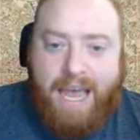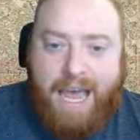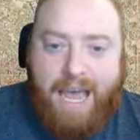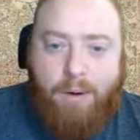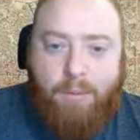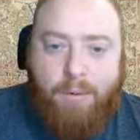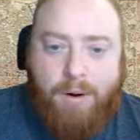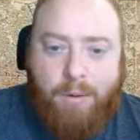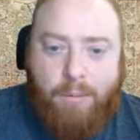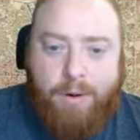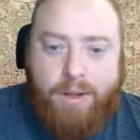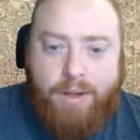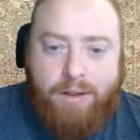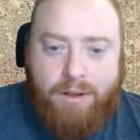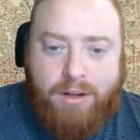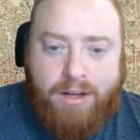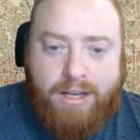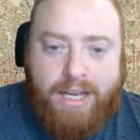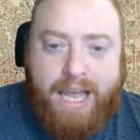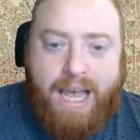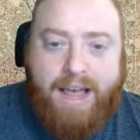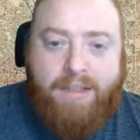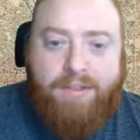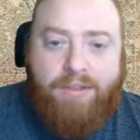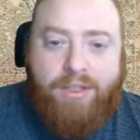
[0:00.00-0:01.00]
And when we
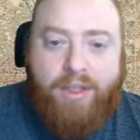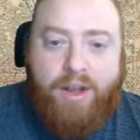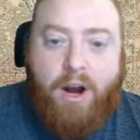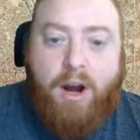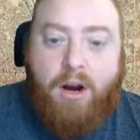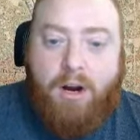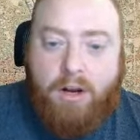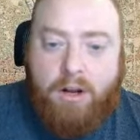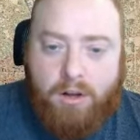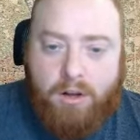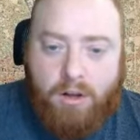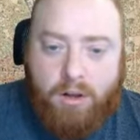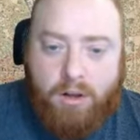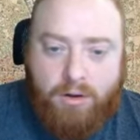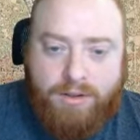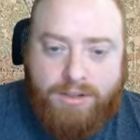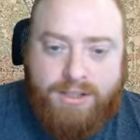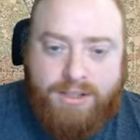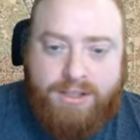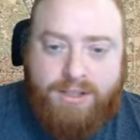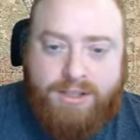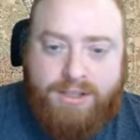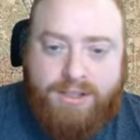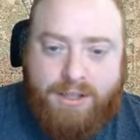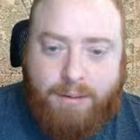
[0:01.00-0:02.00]
look at their
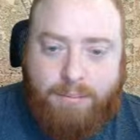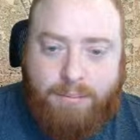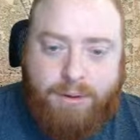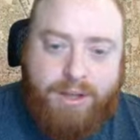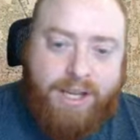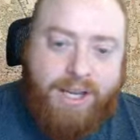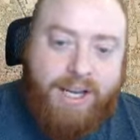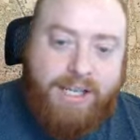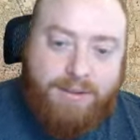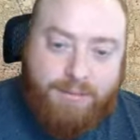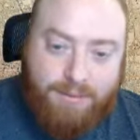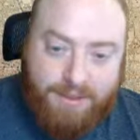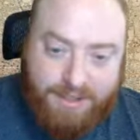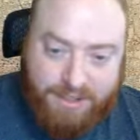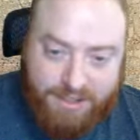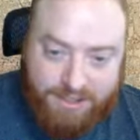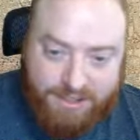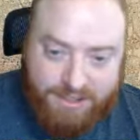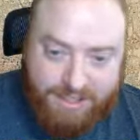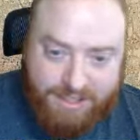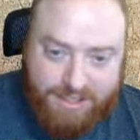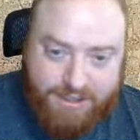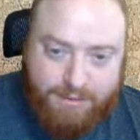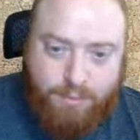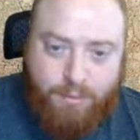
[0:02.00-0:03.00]
closest subclades, which
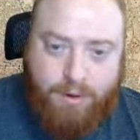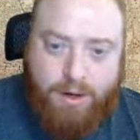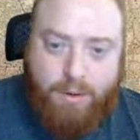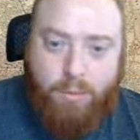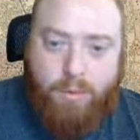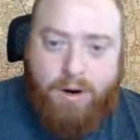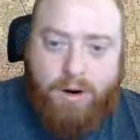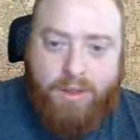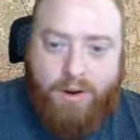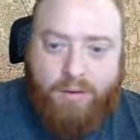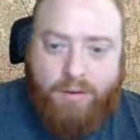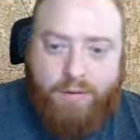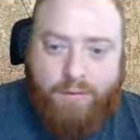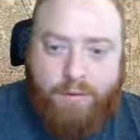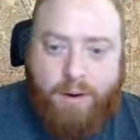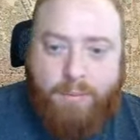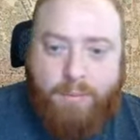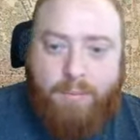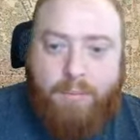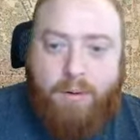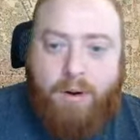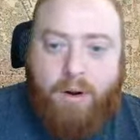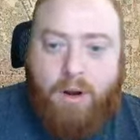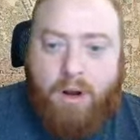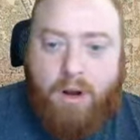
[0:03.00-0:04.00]
is this one where they're
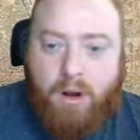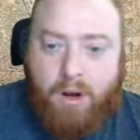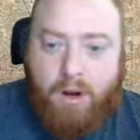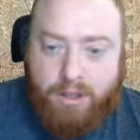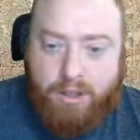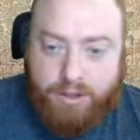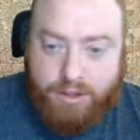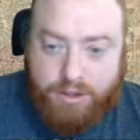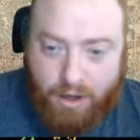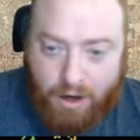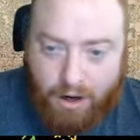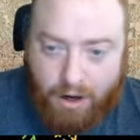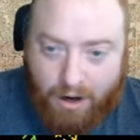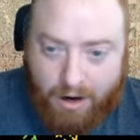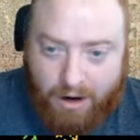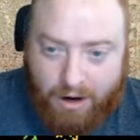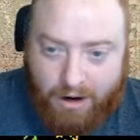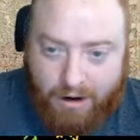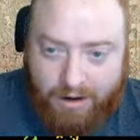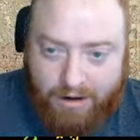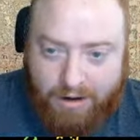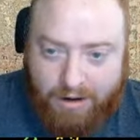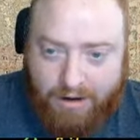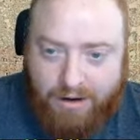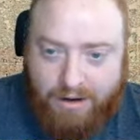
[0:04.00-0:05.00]
from
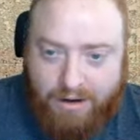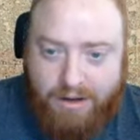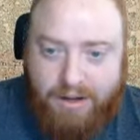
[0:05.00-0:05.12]
Qatar,